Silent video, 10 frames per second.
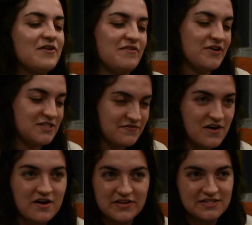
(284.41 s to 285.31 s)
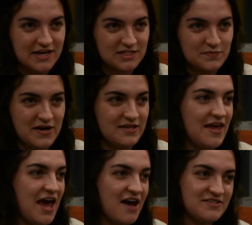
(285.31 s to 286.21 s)
okay, first of all, in the dance break,
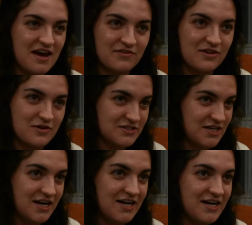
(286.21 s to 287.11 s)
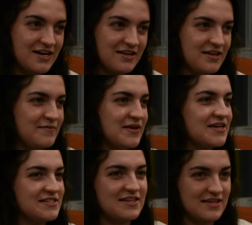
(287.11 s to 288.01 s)
they have to have Closer
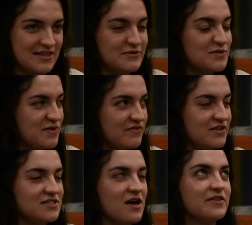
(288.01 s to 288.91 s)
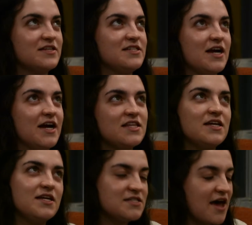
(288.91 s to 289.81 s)
because I think that was a pivotal song this year. They
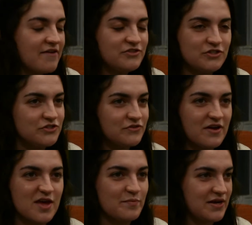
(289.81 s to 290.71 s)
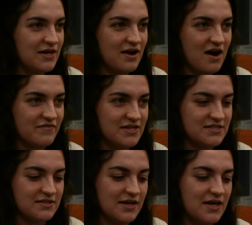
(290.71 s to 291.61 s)
need to have Juju on that beat,
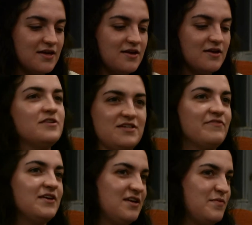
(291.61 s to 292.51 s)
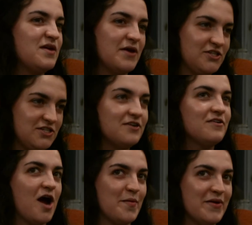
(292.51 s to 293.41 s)
obviously. They're definitely going to make mention of
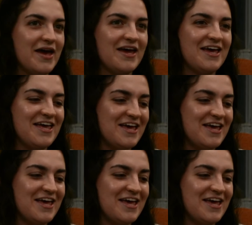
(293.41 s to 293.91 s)
Harambe.